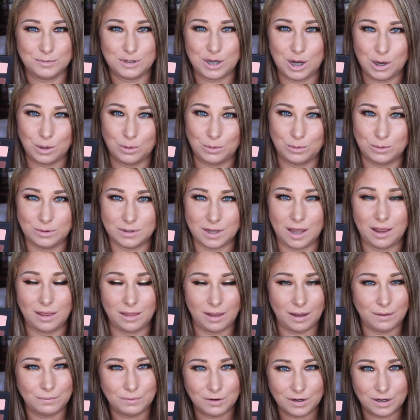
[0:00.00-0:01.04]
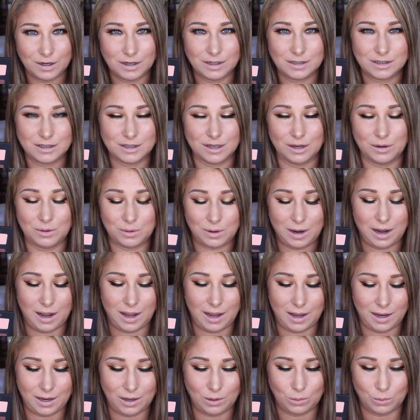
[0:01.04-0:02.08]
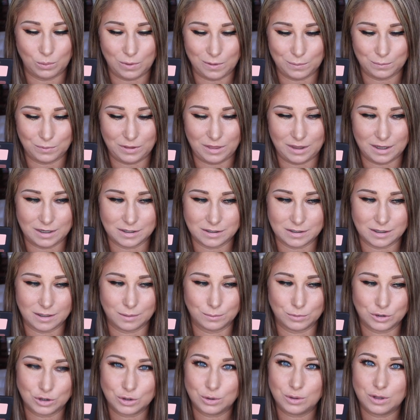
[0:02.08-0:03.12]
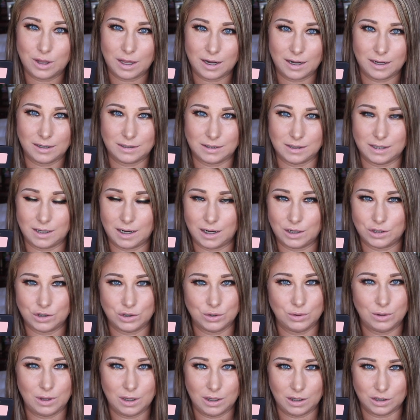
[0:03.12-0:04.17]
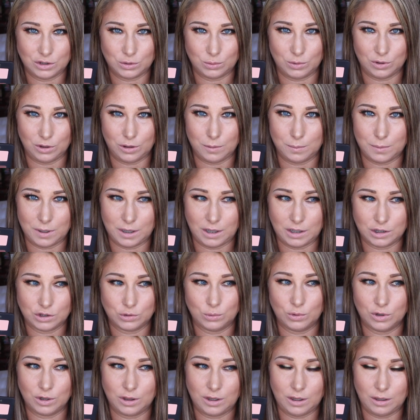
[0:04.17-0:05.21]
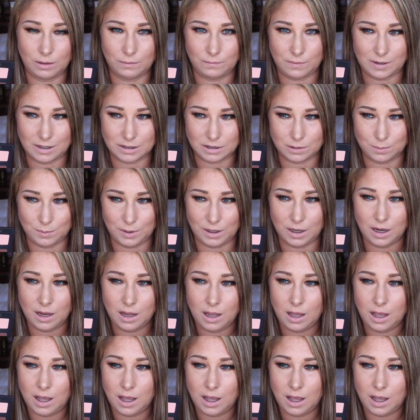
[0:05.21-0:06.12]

toned lover, so I went with this, and I'm so glad I did. I do think it's worth the money. It's worth the investment.